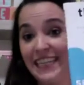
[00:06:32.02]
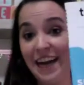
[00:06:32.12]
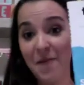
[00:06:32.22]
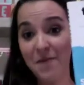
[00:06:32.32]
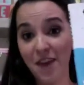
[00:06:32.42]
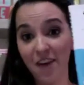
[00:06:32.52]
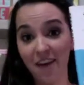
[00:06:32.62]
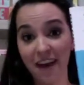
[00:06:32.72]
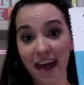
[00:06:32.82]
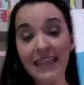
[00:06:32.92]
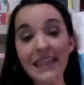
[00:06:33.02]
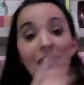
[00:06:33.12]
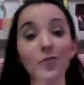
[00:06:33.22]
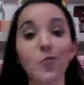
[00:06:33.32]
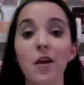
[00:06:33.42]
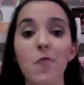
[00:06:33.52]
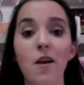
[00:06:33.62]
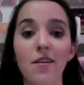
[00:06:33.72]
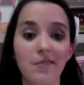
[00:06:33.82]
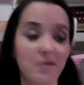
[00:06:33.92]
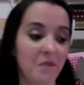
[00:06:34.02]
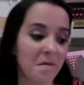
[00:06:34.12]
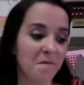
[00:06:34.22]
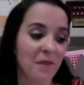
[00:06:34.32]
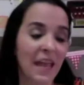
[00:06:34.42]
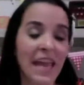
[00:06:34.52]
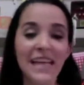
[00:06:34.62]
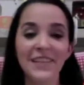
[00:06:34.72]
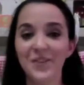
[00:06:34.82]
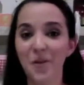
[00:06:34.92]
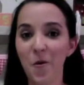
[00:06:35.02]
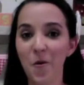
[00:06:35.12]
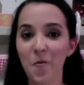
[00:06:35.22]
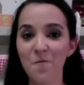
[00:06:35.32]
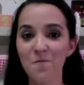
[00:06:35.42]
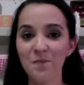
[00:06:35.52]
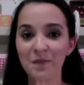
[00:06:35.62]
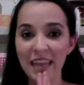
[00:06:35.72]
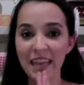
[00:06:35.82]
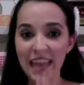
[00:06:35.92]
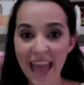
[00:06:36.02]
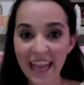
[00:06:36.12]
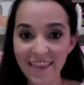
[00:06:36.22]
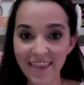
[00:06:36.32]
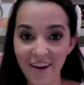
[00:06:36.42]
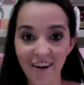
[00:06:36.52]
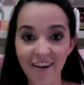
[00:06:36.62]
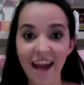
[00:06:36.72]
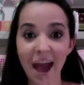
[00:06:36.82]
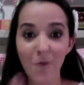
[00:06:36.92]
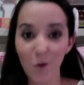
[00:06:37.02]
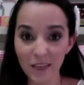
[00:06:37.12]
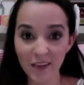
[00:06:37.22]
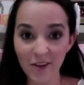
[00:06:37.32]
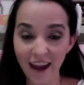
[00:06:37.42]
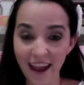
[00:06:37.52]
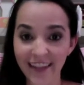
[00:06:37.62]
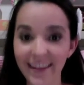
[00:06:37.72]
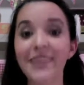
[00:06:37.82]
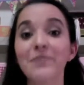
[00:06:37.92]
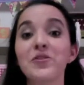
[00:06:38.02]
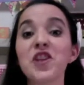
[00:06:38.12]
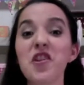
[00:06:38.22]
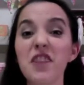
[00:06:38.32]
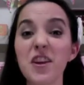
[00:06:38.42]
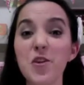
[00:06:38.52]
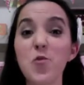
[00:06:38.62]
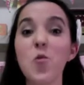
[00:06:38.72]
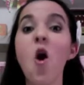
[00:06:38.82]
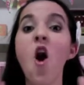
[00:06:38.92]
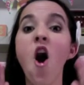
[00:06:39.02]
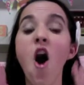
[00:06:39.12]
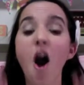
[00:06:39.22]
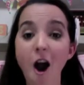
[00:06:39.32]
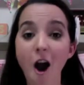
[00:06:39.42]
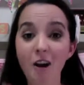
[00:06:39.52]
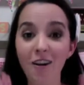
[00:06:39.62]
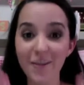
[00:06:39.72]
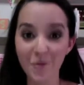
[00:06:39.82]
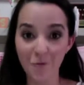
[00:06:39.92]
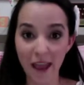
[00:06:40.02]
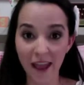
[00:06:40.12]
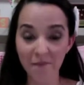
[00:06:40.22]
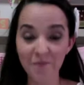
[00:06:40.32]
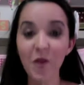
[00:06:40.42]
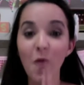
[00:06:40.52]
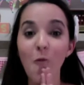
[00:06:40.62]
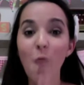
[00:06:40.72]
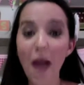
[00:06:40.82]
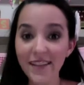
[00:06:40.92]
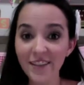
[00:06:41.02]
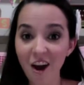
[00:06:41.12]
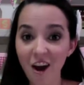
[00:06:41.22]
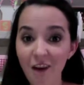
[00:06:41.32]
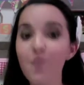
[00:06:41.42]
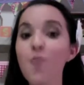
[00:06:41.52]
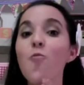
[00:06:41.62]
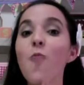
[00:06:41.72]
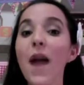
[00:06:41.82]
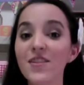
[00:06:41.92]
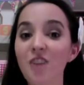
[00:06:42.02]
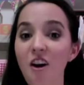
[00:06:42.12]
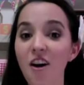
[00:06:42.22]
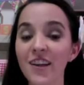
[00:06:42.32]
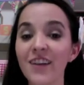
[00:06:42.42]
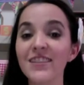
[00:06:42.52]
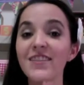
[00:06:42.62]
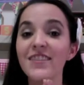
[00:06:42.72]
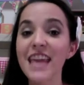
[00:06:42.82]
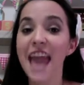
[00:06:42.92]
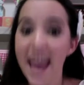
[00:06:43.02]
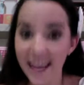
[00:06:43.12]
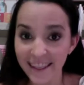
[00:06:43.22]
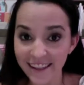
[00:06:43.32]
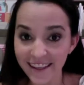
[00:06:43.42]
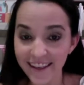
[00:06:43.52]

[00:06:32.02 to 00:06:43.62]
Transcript: up here. And that's where I want you to be. So hang in there. I'm holding your hand and I'm cheering you all the way. Wax off wax on until the end,